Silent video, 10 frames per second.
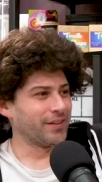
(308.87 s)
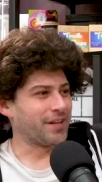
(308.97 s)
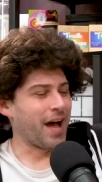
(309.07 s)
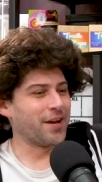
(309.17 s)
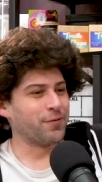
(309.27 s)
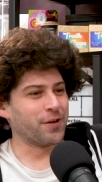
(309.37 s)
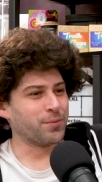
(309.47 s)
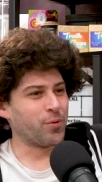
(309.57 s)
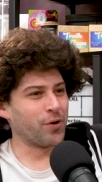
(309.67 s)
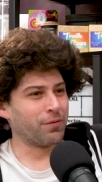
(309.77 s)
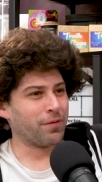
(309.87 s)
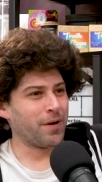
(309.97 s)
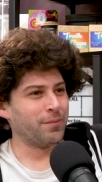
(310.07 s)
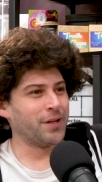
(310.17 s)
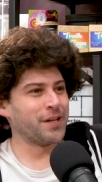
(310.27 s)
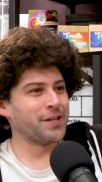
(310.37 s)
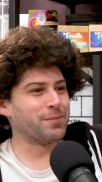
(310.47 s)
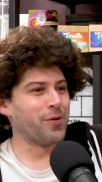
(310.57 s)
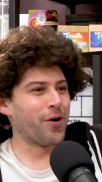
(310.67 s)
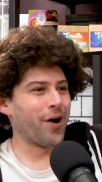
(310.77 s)
kind of what it's born from. Look at this
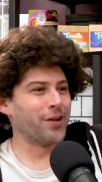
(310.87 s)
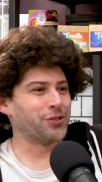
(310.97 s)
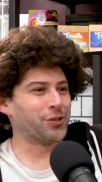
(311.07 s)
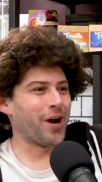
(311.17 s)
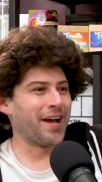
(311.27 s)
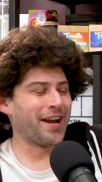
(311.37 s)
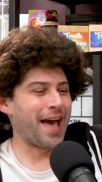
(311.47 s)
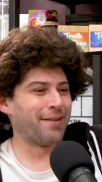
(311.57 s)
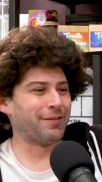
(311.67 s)
moron try and have a